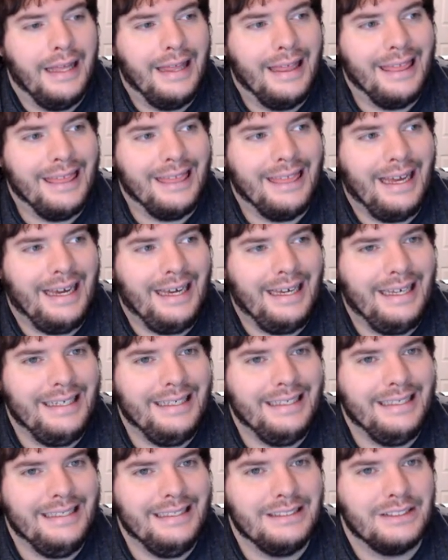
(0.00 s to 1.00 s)
That
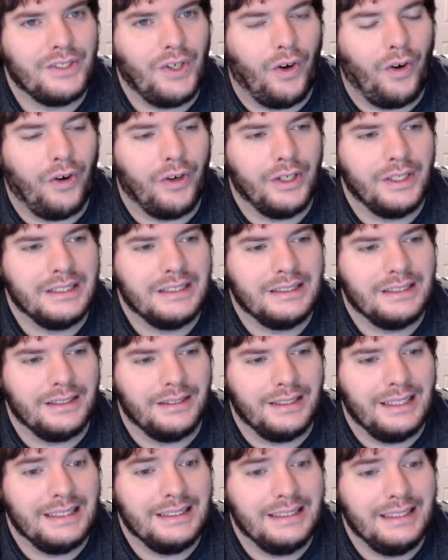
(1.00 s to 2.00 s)
is our
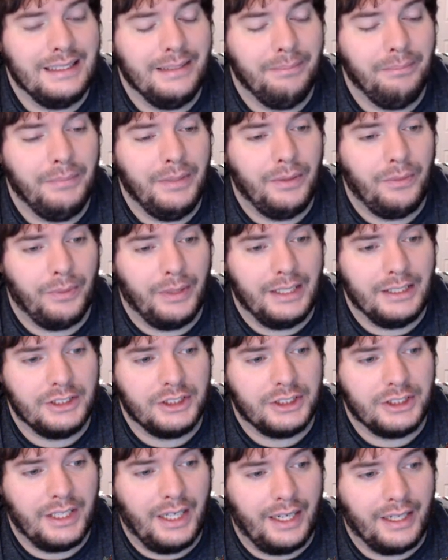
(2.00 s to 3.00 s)
Silesian
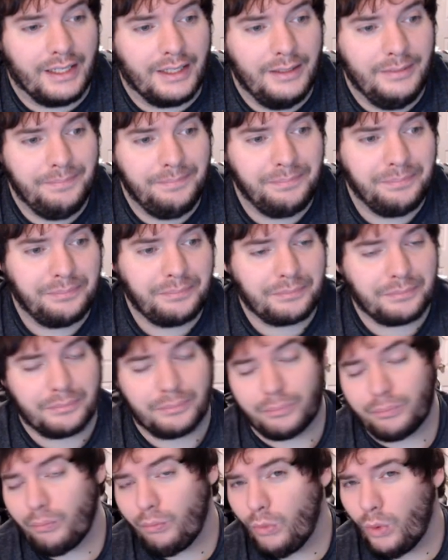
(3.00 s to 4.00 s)
midrange deck.
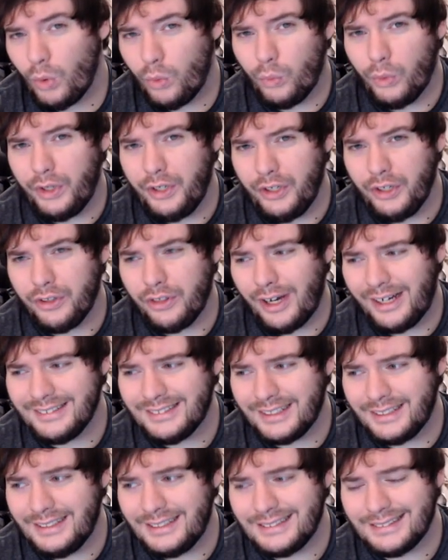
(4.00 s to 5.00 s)
What are your thoughts
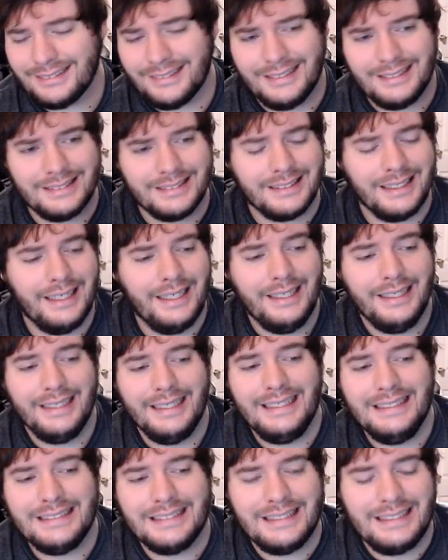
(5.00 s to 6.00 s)
on this list?
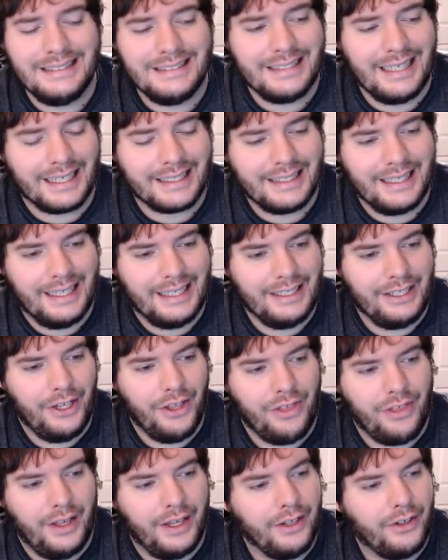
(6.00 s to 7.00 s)
Is it a deck that you
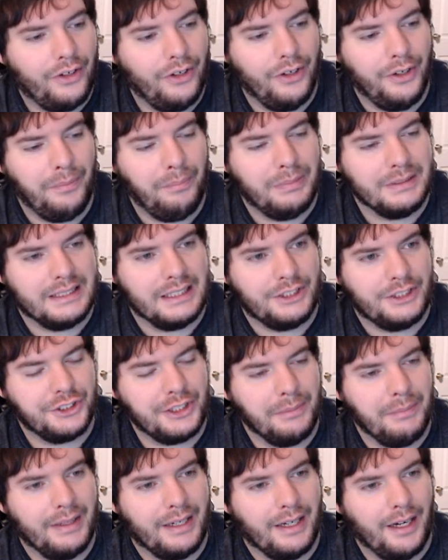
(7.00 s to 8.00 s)
think could potentially
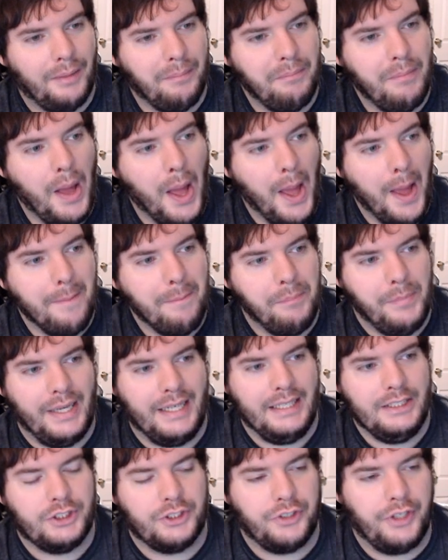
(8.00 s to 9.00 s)
become
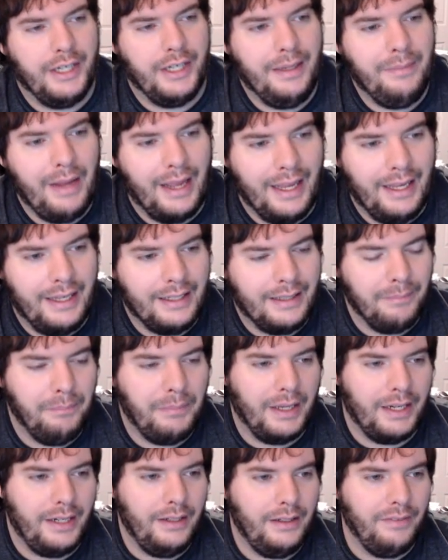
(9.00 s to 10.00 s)
mainstream and
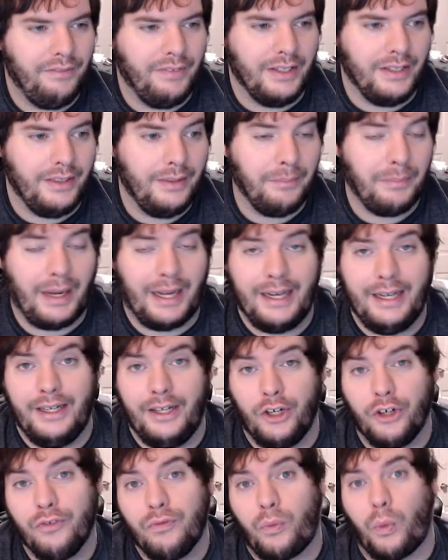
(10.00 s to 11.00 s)
competitive in the
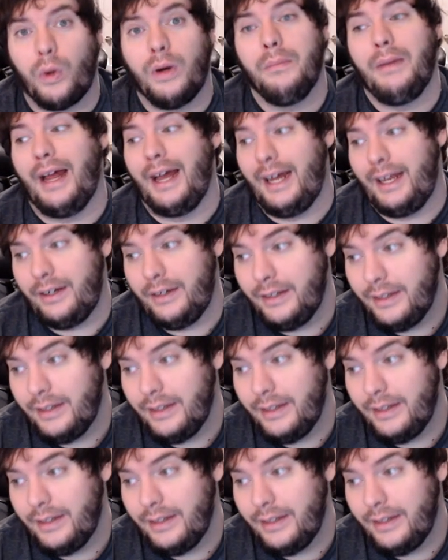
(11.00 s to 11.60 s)
Pioneer format?